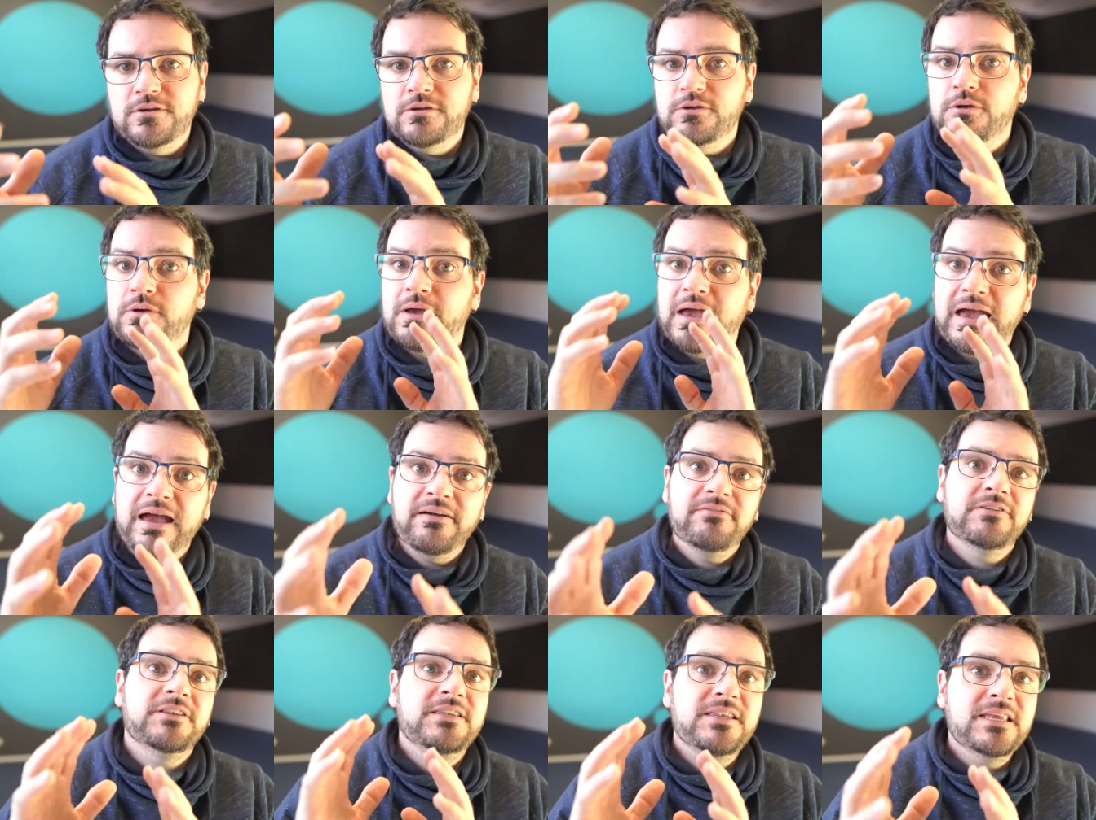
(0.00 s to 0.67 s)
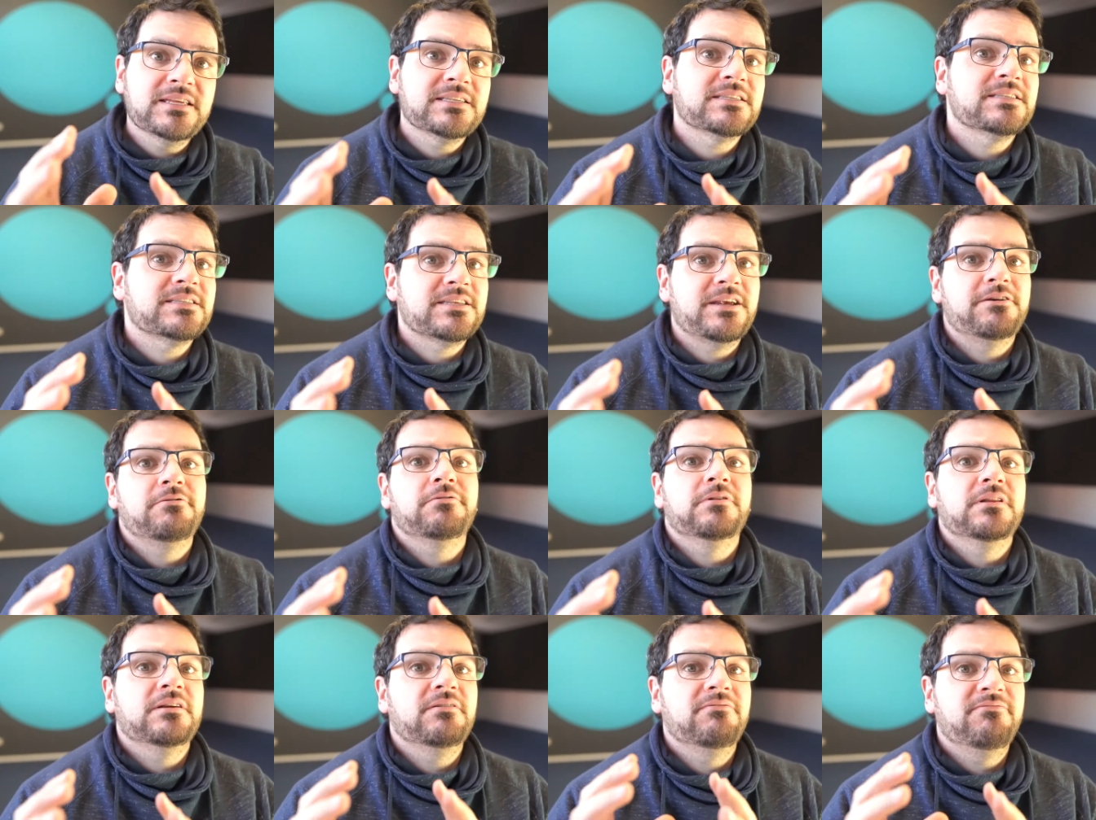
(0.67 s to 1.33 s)
you haven't
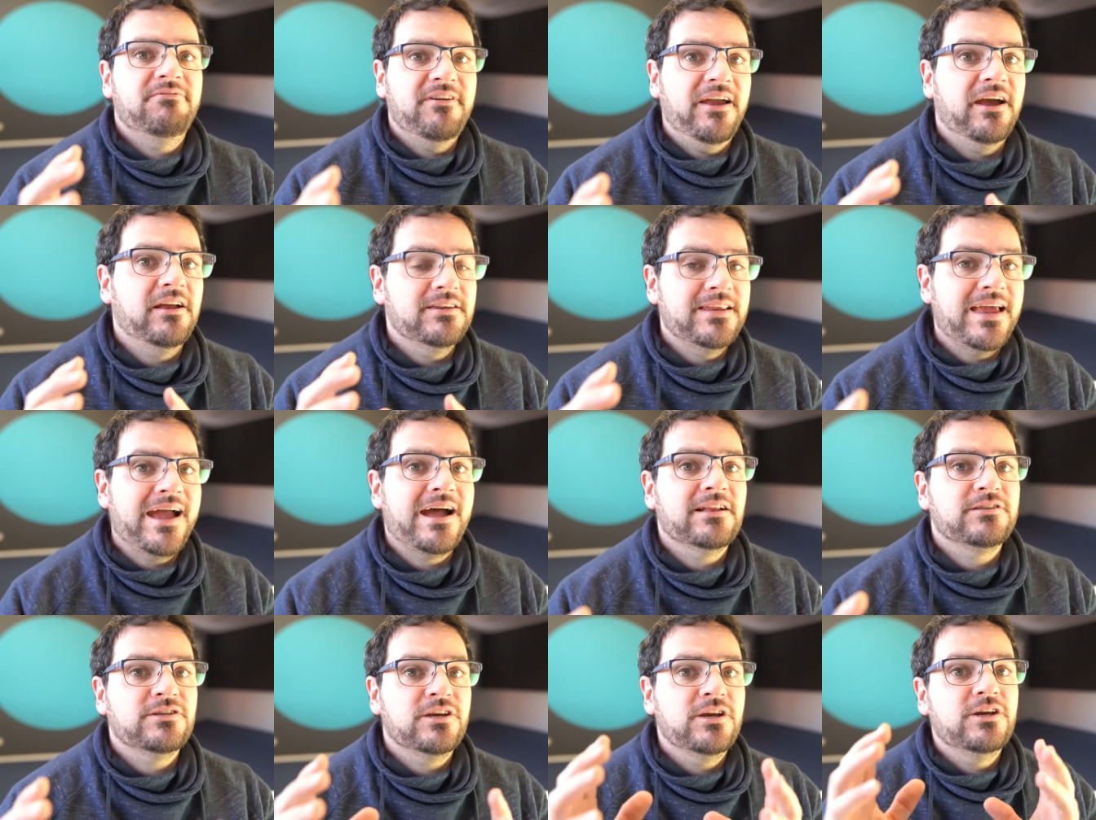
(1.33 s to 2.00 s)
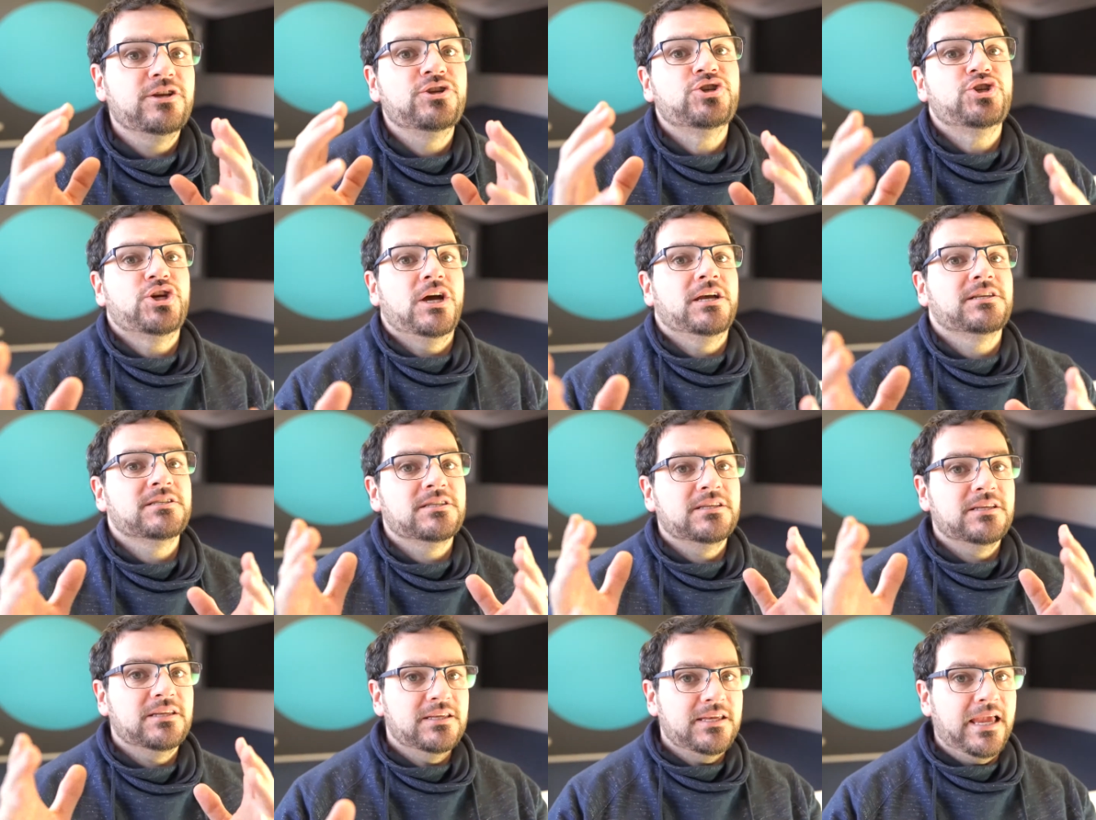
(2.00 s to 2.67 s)
necessarily found out
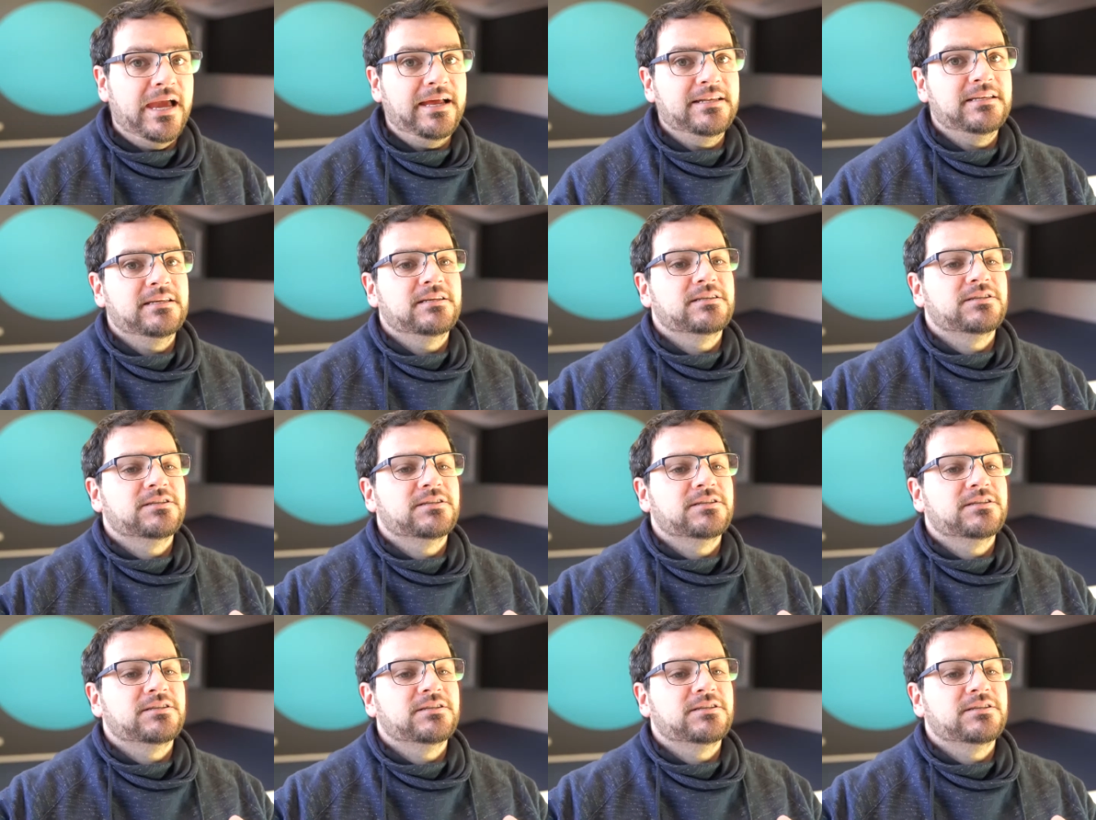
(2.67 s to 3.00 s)
just yet.